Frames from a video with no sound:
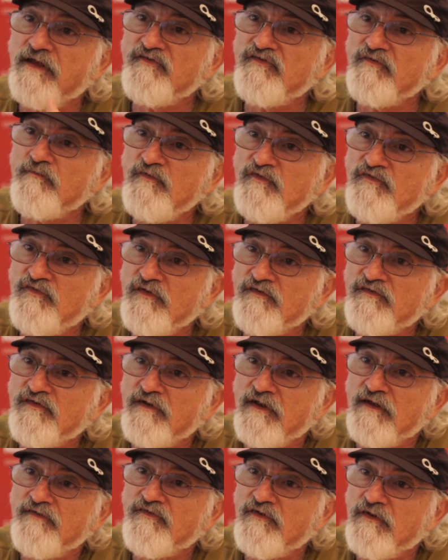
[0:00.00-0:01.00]
as a
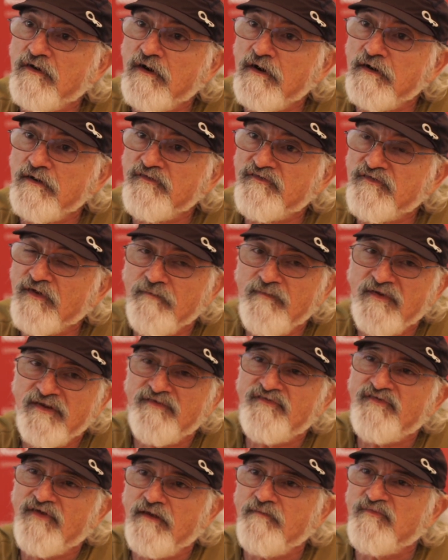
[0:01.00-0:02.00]
musician, as an artist. I'm in
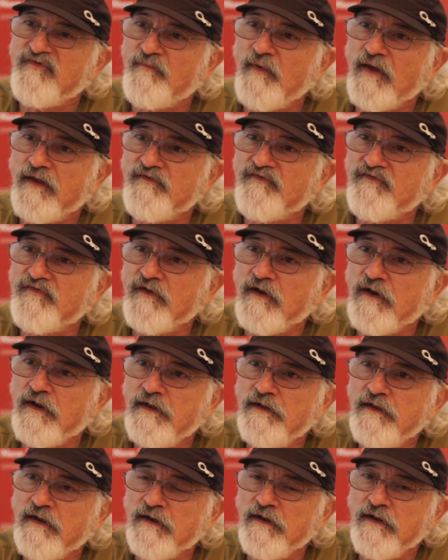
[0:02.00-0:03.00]
the same space.
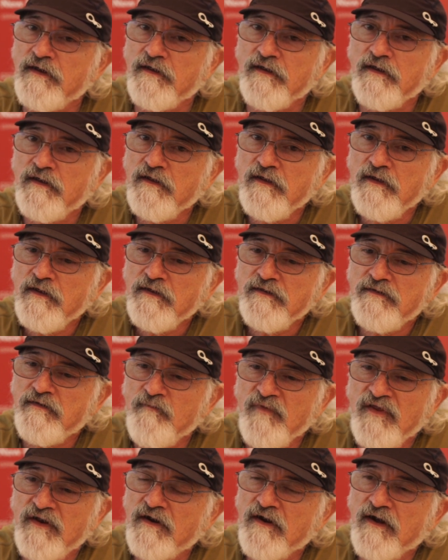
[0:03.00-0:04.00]
I
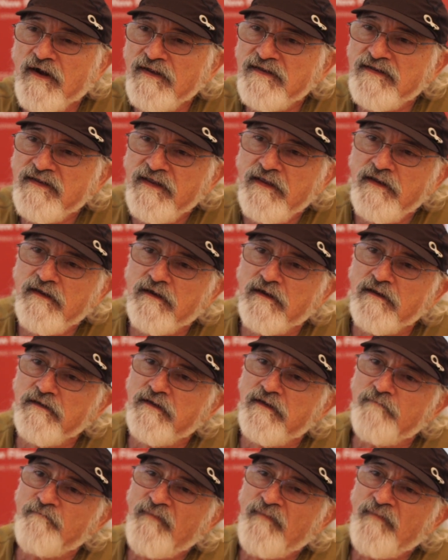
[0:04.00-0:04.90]
the minute I lean on the